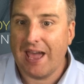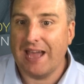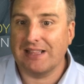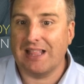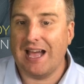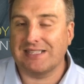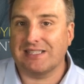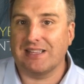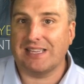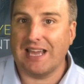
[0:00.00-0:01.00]
and
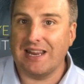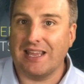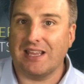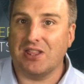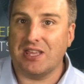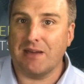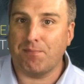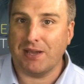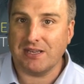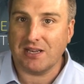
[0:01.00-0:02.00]
lastly, getting the
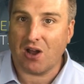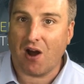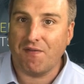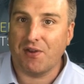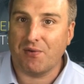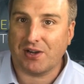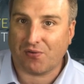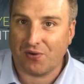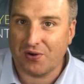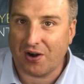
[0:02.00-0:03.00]
opinion of the
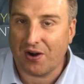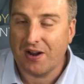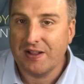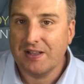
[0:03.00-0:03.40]
recruiter